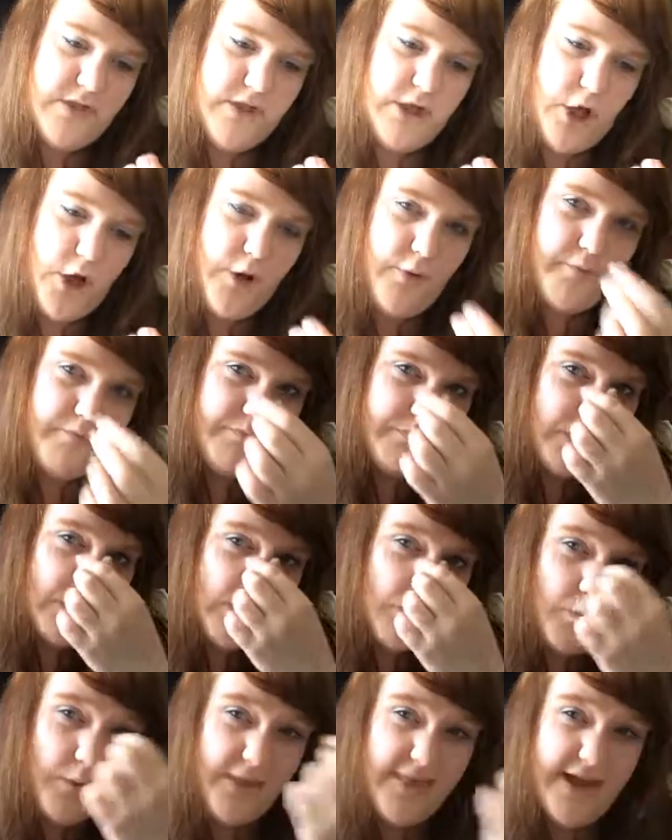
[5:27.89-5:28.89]
So
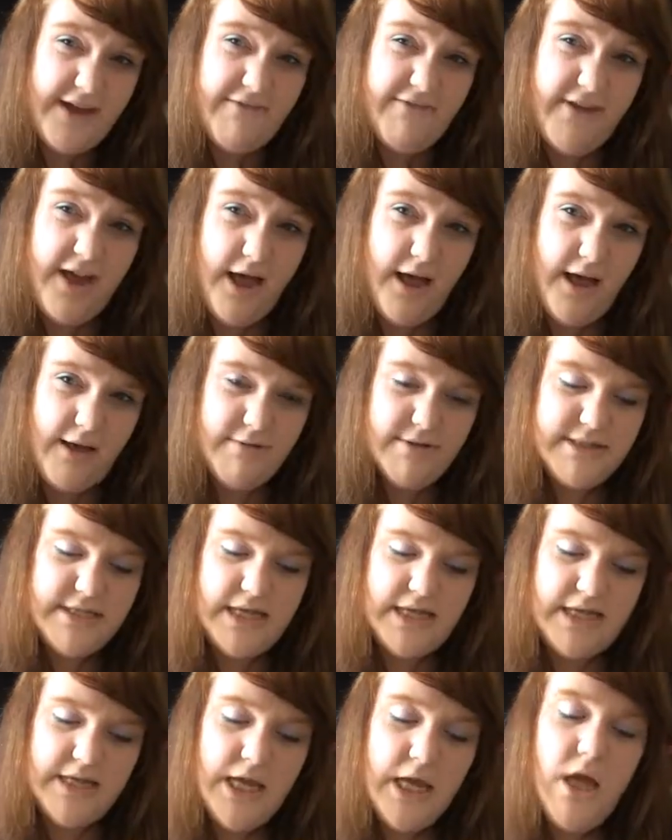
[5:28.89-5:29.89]
when that fell, I was
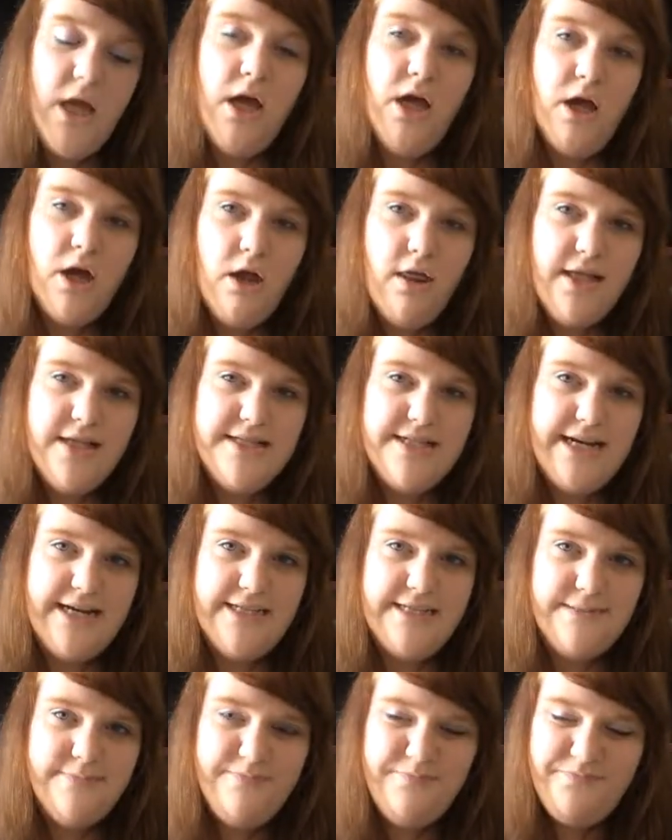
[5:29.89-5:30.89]
like, oh, that's
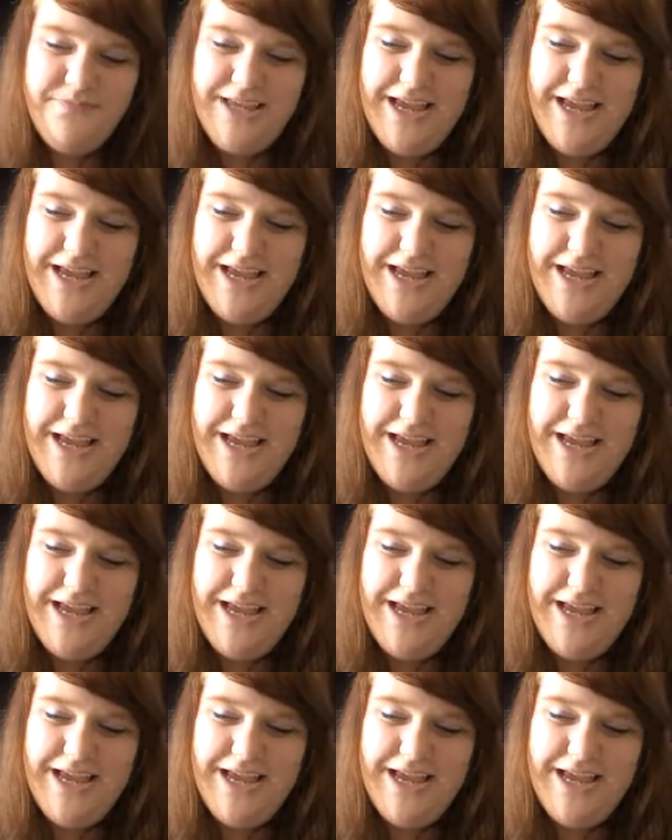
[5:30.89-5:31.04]
nice.